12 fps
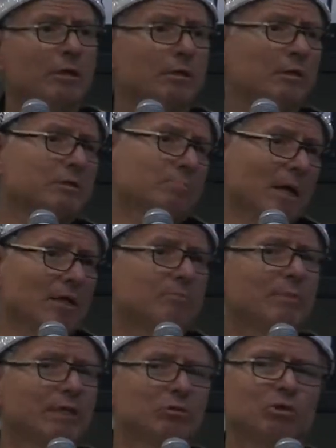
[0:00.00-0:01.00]
And this
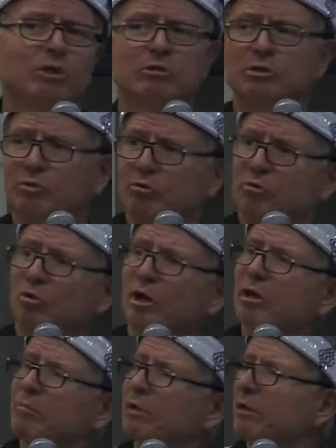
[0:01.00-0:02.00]
past May, 2 years ago,
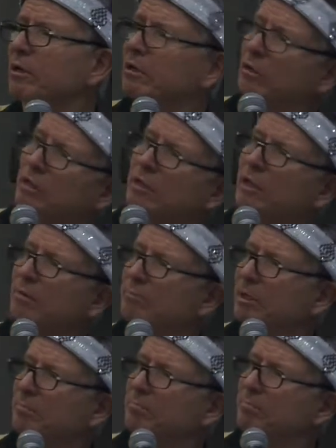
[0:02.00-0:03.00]
I come in and look at
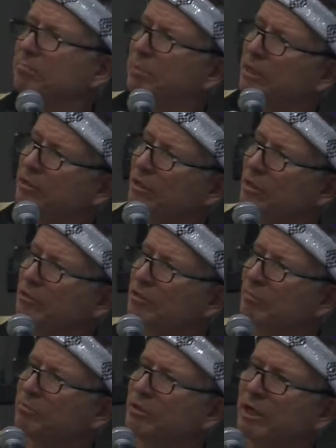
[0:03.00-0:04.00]
that big painting and
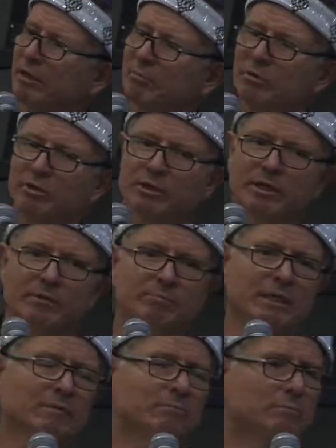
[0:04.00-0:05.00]
something came out and hit
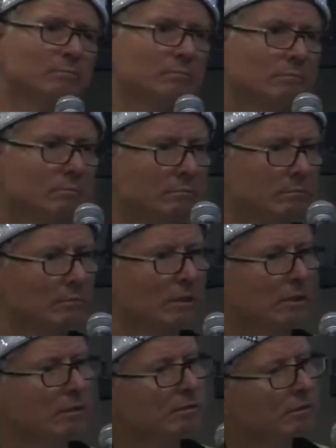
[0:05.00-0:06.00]
me.
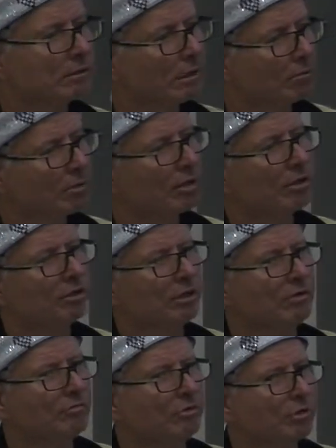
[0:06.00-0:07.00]
And I said, no, we're going to
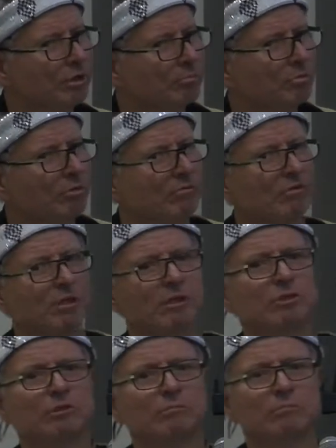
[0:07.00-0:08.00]
give you a deeper
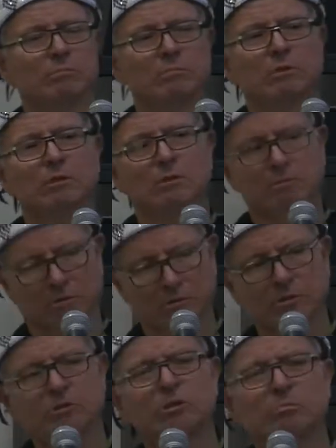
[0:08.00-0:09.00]
revelation.
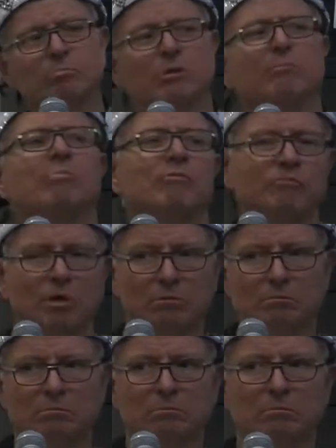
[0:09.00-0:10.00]
Now, this is pretty
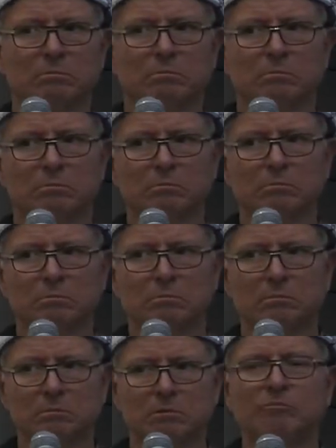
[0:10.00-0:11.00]
profound,
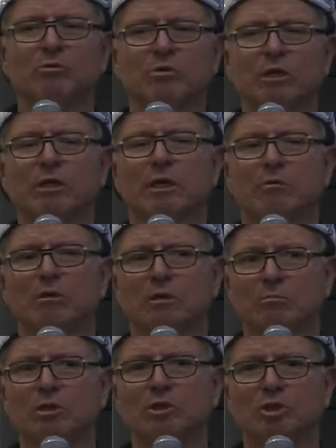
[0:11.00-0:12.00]
if you can get
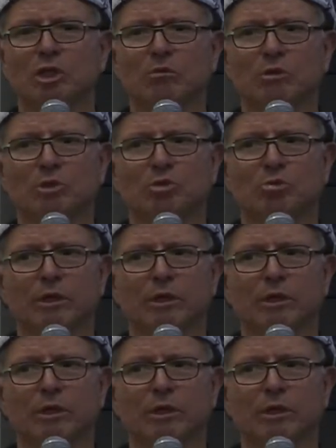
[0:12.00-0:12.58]
what I'm going to share with you